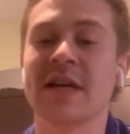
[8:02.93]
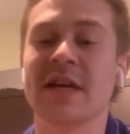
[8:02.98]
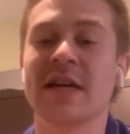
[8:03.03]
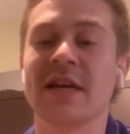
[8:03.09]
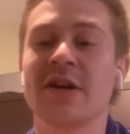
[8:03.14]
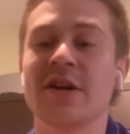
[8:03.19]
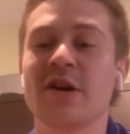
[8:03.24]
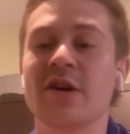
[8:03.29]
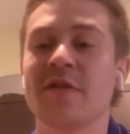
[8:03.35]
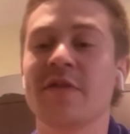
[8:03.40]
And
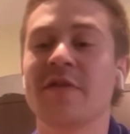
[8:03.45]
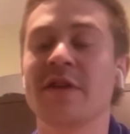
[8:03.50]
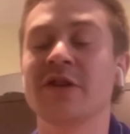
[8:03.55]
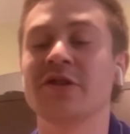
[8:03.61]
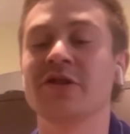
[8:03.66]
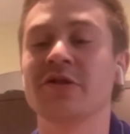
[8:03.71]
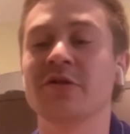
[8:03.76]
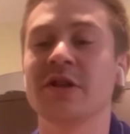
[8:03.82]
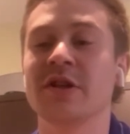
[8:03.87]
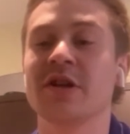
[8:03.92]
I know if I
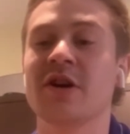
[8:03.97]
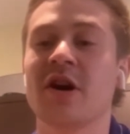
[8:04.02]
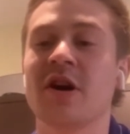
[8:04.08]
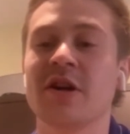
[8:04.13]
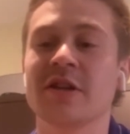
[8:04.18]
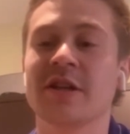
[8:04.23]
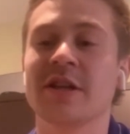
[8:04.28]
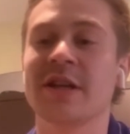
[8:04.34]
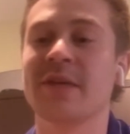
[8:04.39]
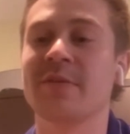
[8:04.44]
truly
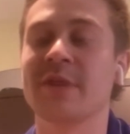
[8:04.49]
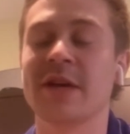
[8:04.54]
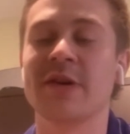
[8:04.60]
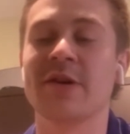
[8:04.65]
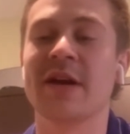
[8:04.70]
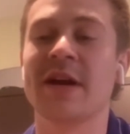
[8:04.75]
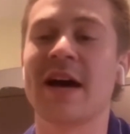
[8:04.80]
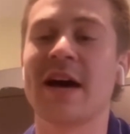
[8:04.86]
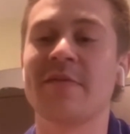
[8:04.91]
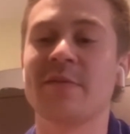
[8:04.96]
called on them, they
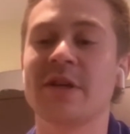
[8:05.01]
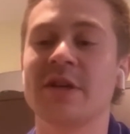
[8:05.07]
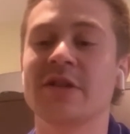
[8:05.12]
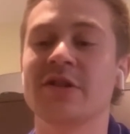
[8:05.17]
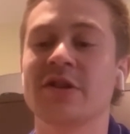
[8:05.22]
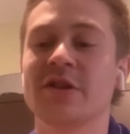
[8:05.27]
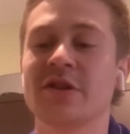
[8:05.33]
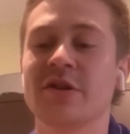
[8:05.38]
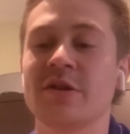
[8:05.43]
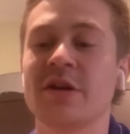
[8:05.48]
would have me too.